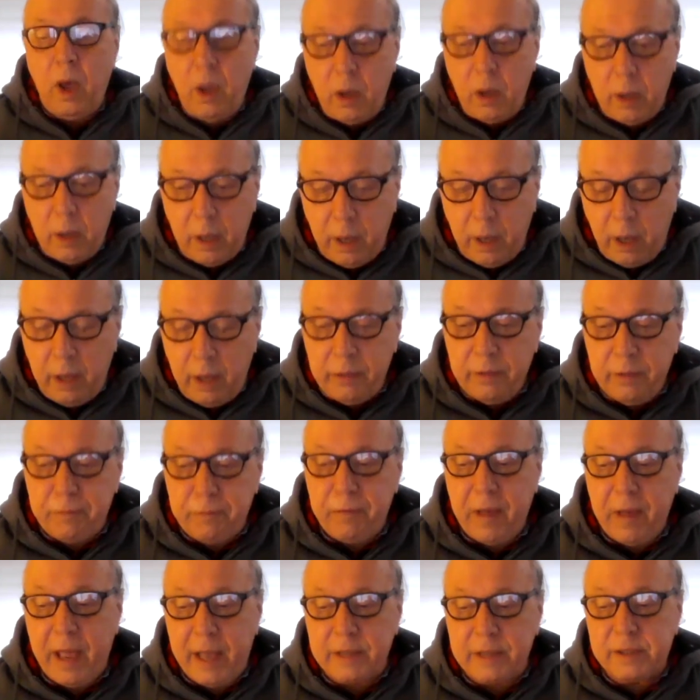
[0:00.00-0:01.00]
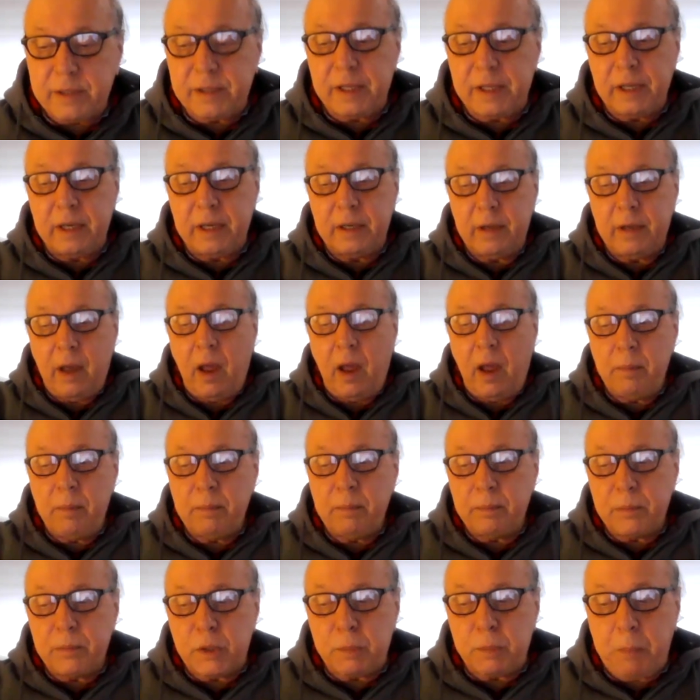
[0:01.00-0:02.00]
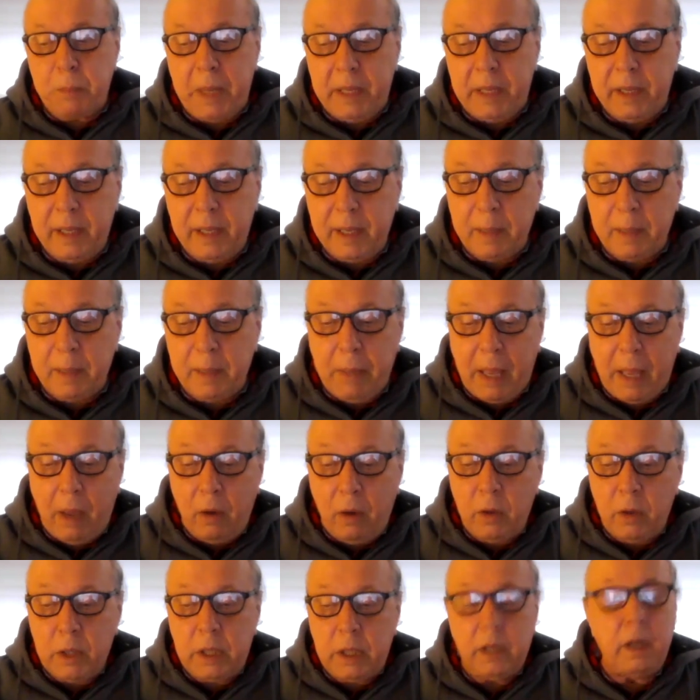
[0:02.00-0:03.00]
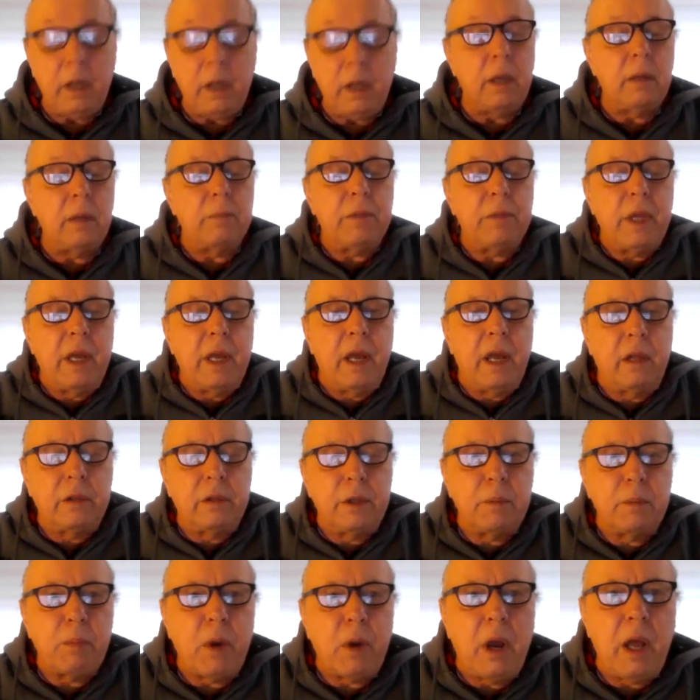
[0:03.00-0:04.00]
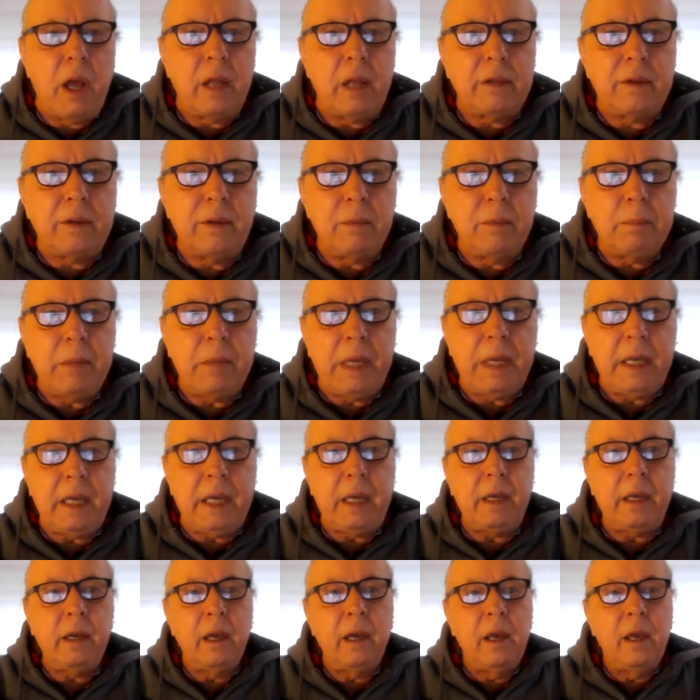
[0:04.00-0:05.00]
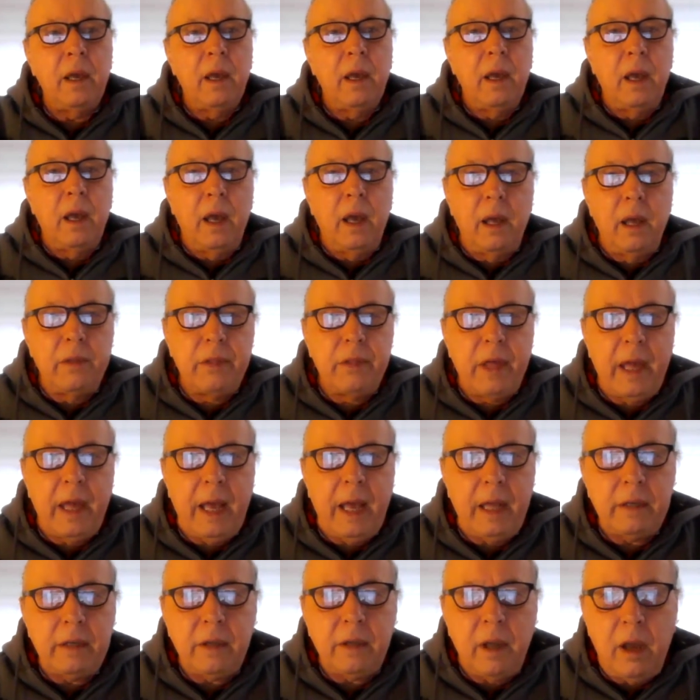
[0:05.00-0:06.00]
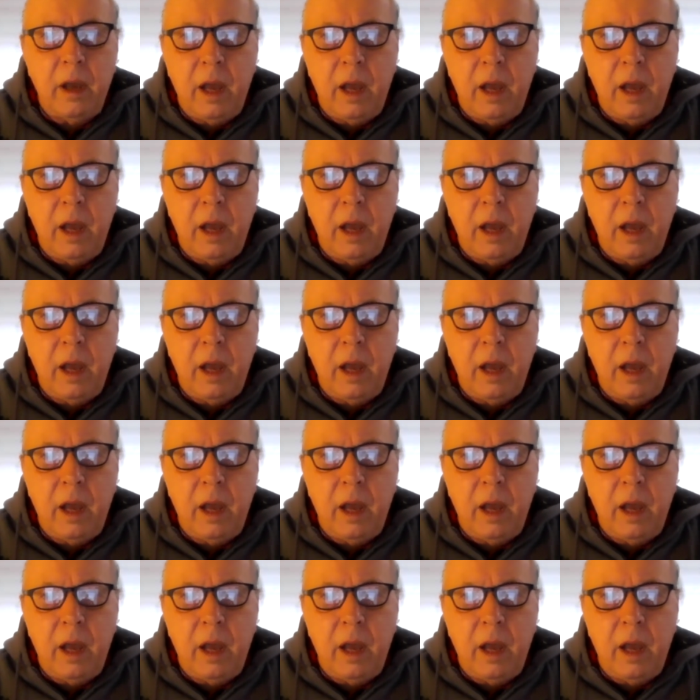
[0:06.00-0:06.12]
on the fast that I'm speaking about, the elder brought to me that